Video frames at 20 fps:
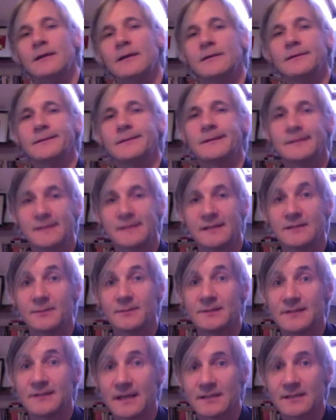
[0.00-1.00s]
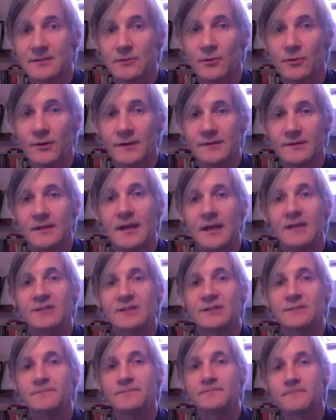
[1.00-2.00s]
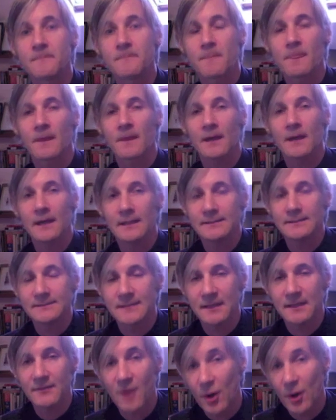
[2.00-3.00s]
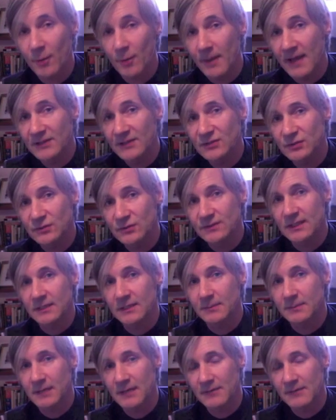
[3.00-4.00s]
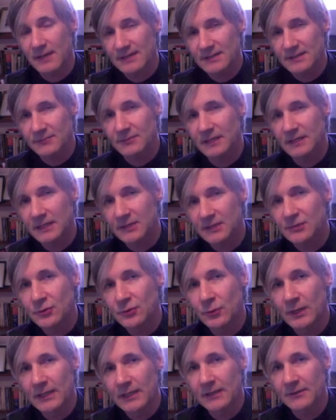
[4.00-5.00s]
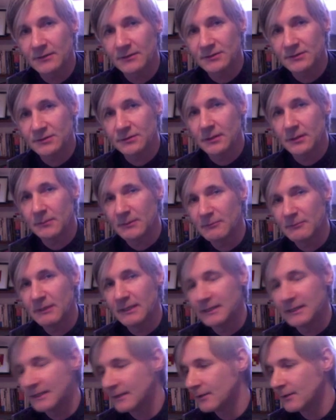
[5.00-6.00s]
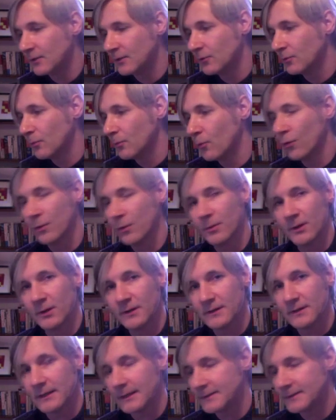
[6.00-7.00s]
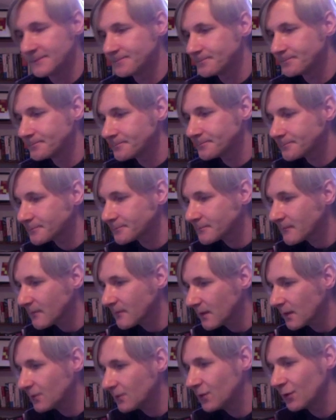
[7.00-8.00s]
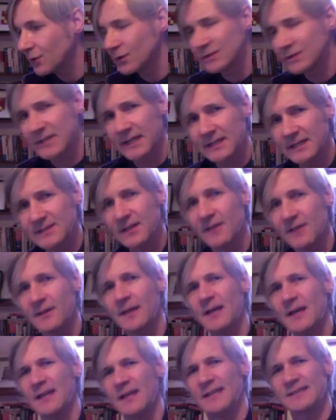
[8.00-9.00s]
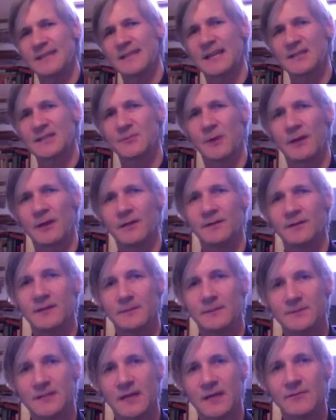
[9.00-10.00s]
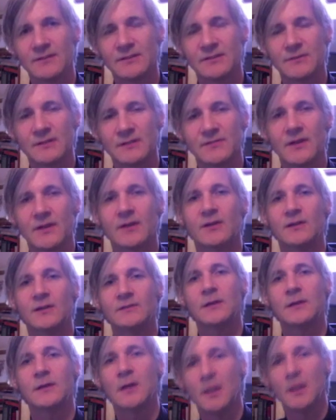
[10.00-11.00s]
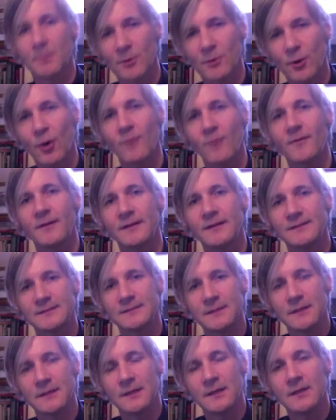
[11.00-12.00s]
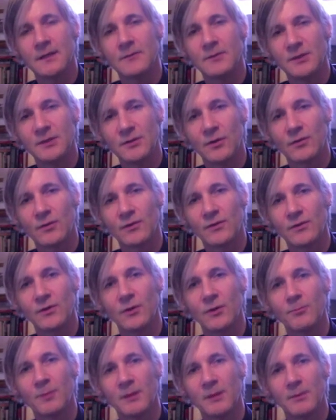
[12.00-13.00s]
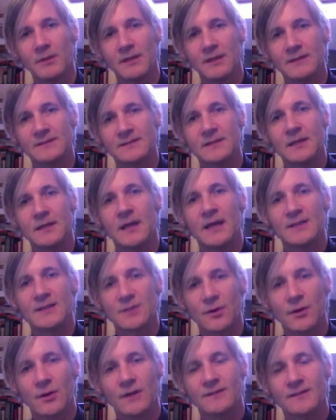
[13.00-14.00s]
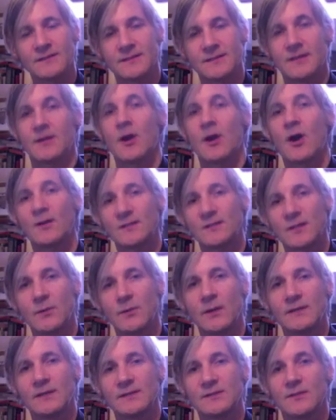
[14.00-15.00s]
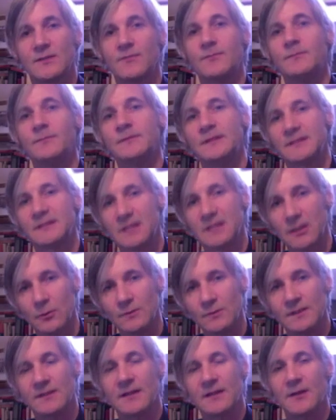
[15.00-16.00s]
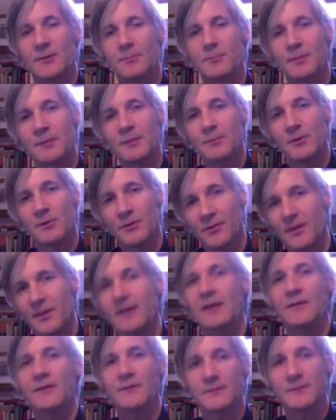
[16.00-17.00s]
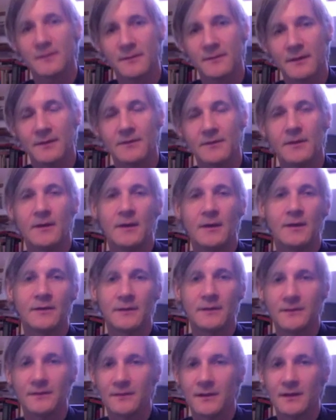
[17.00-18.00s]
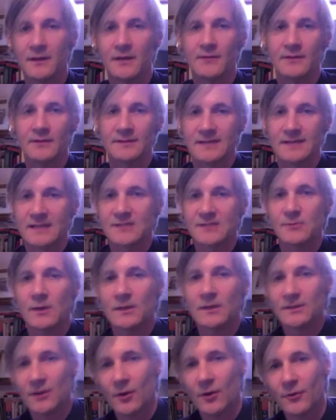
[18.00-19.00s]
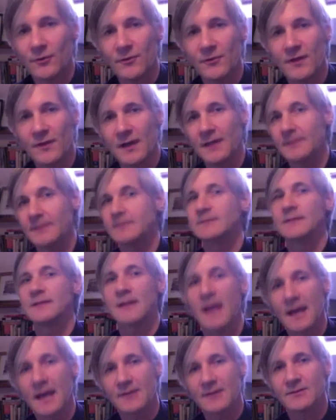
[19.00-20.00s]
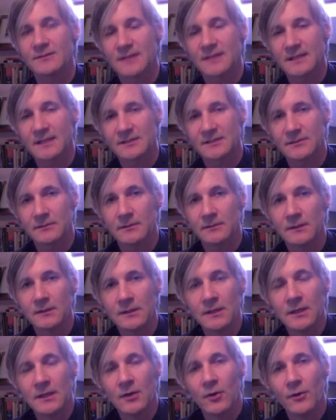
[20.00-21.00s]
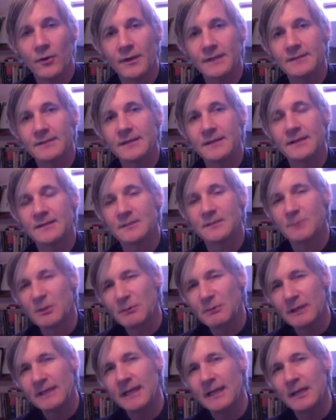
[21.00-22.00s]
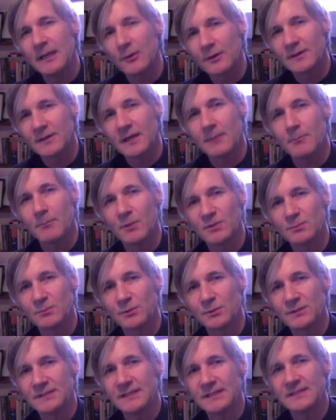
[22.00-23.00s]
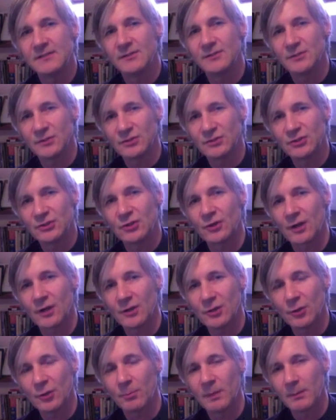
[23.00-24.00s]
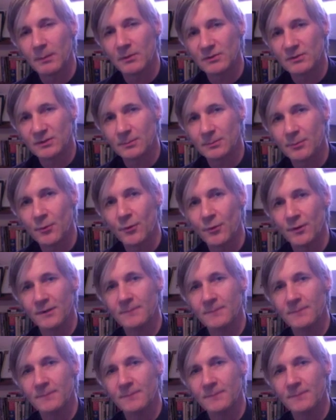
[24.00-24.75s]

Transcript: concerns about sexual orientation and self-harm and suicidal behavior, that's a really growing literature and we really need to do more about that. You understand, it's not the sexuality themselves as a risk factor, but often it's when you talk to the young people, it's the consequences of disclosing that or people thinking that they have a sexuality other than, say, heterosexual orientation. We really need to look at that in much more detail to ensure our young people are supported